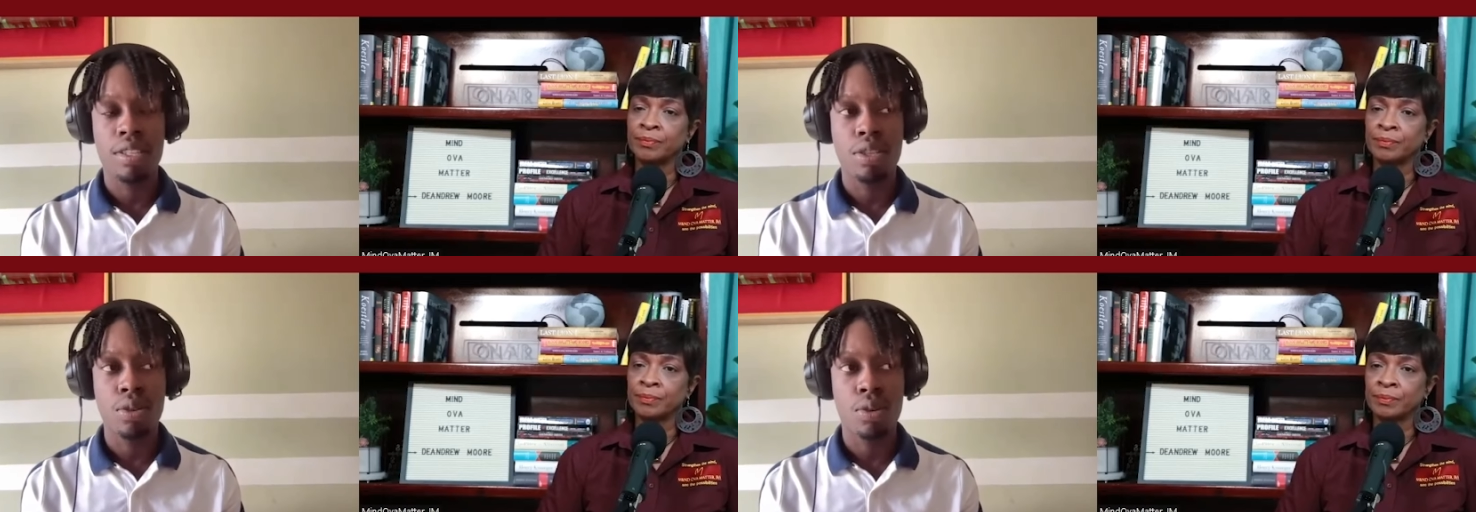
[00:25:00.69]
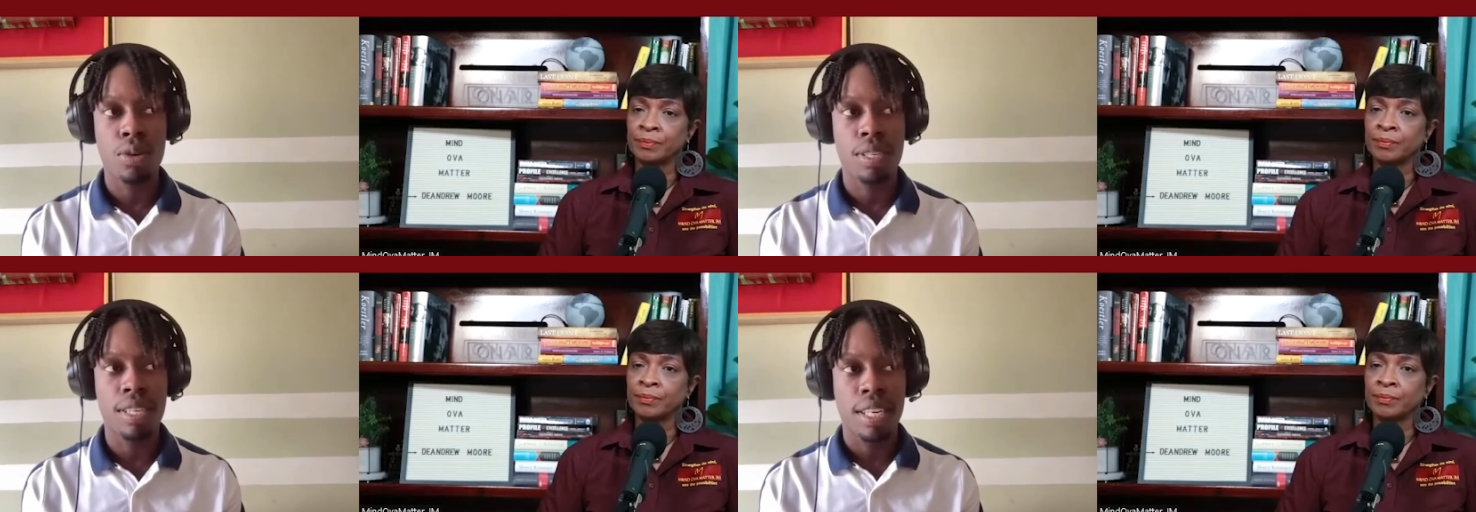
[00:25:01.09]

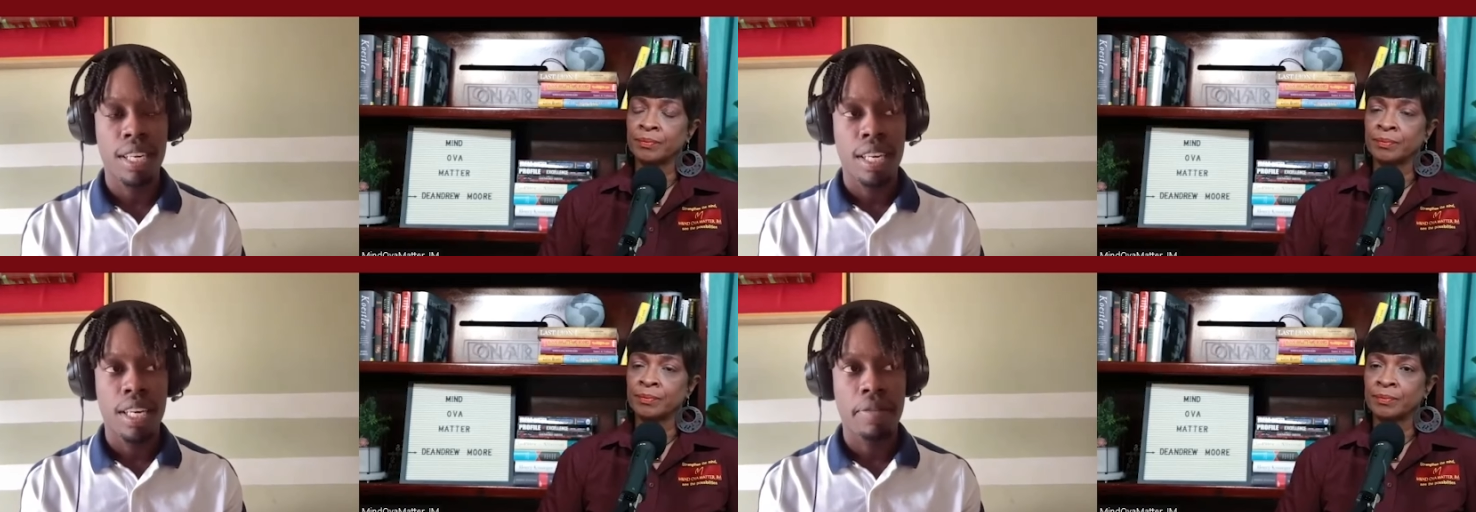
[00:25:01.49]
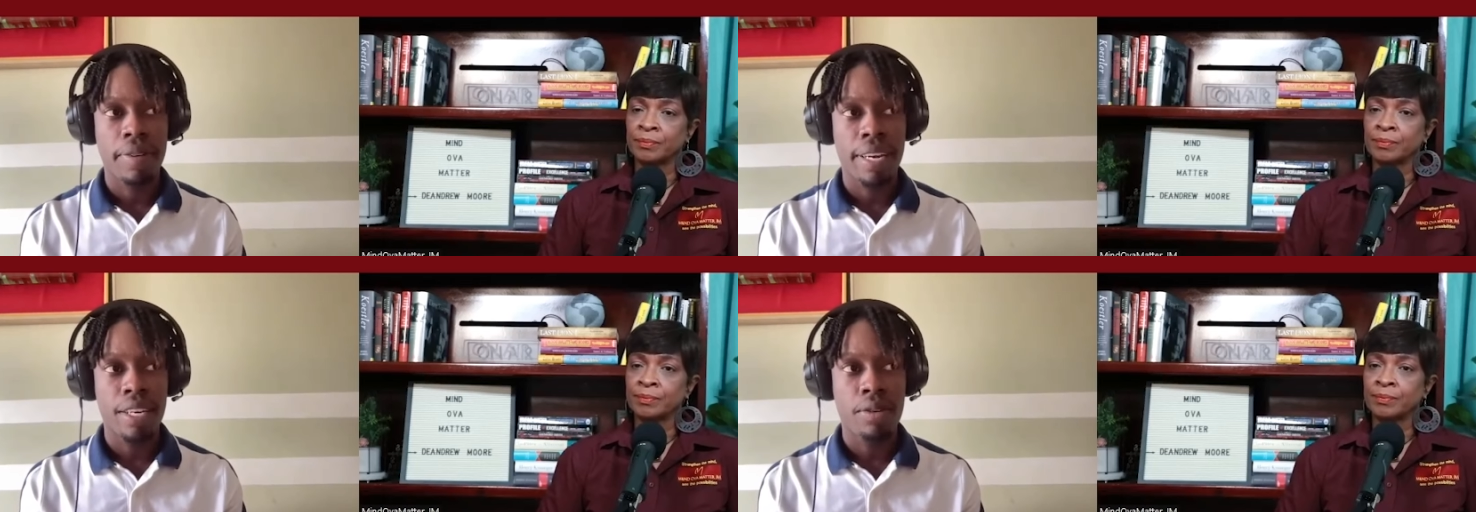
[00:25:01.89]
Speaker 1: So if
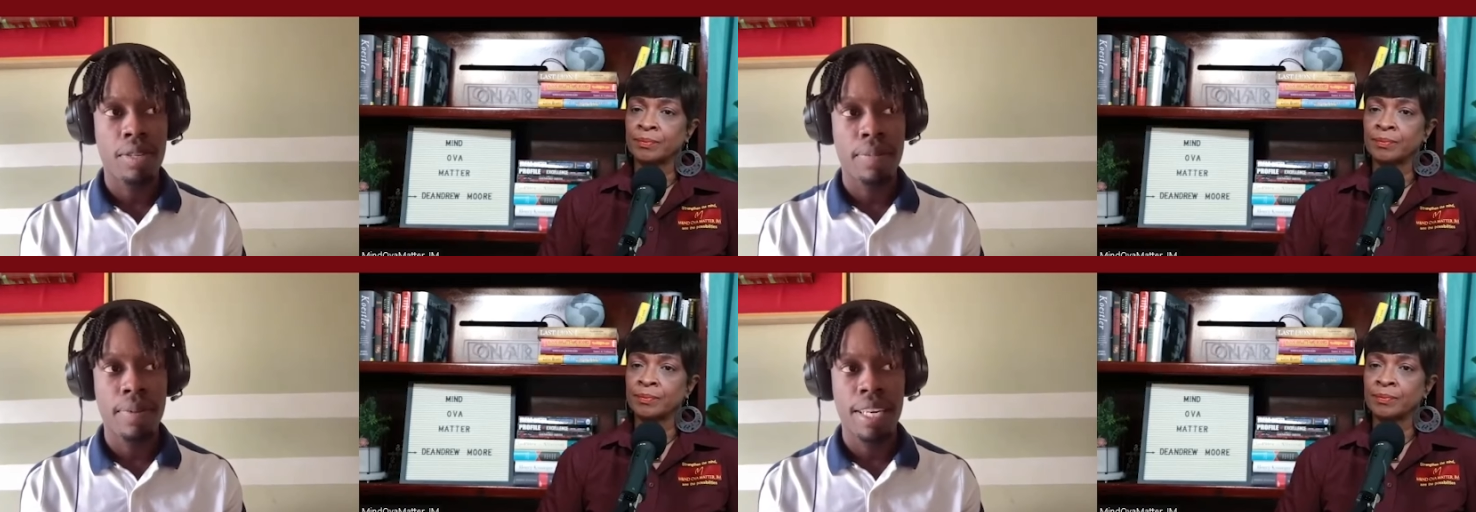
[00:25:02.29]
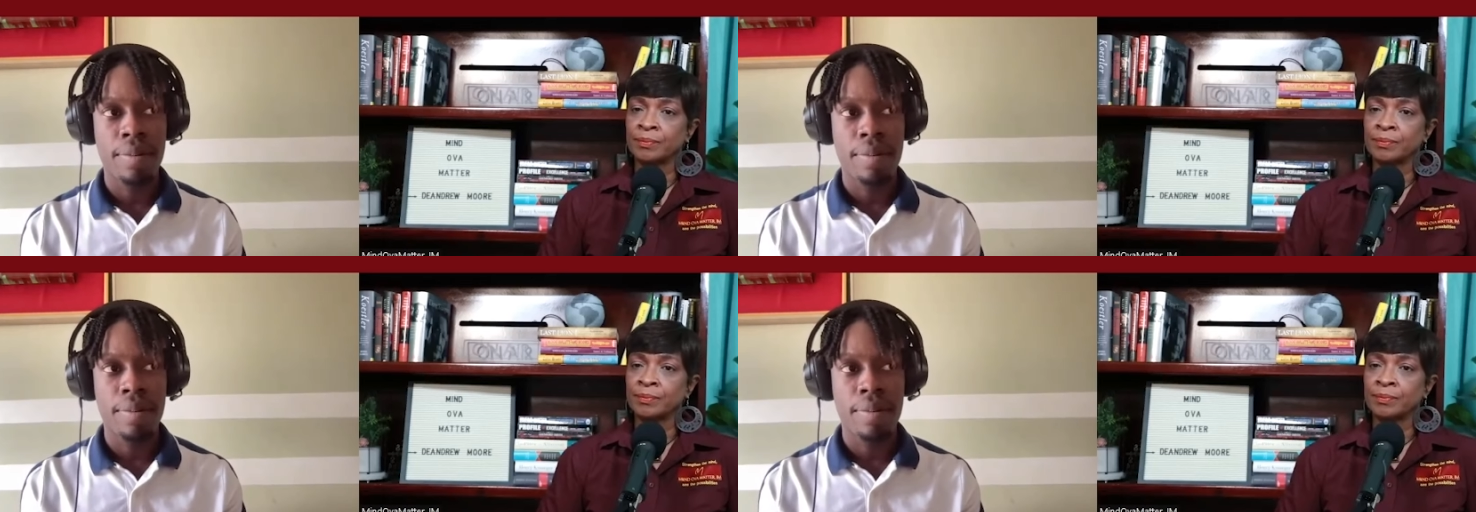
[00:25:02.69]
I could be